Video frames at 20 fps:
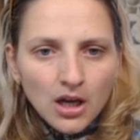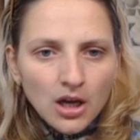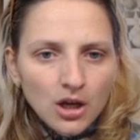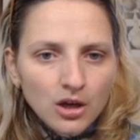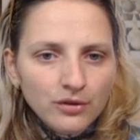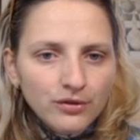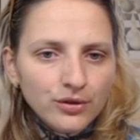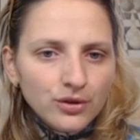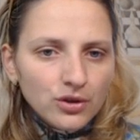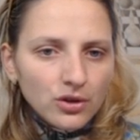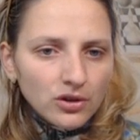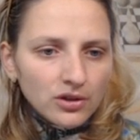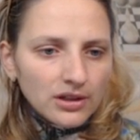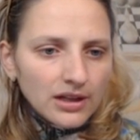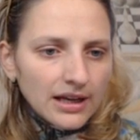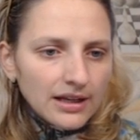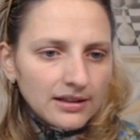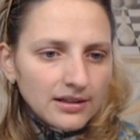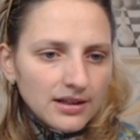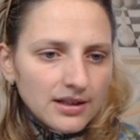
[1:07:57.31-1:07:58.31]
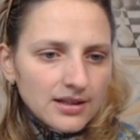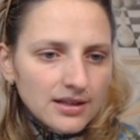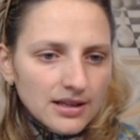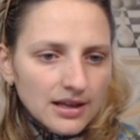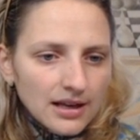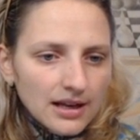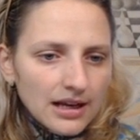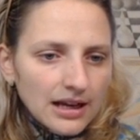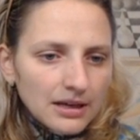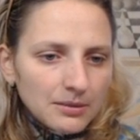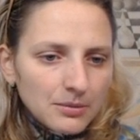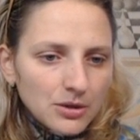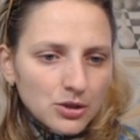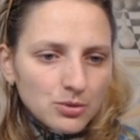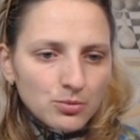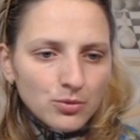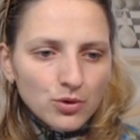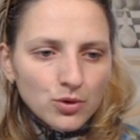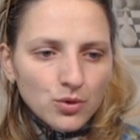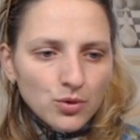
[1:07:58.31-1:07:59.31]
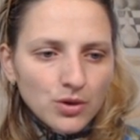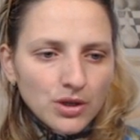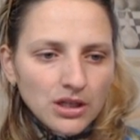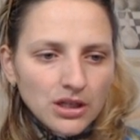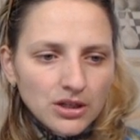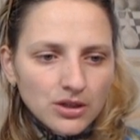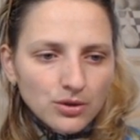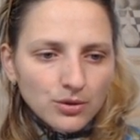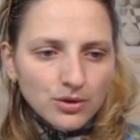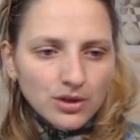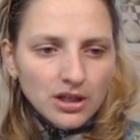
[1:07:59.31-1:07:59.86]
If you don't like this, I like much more queen e2.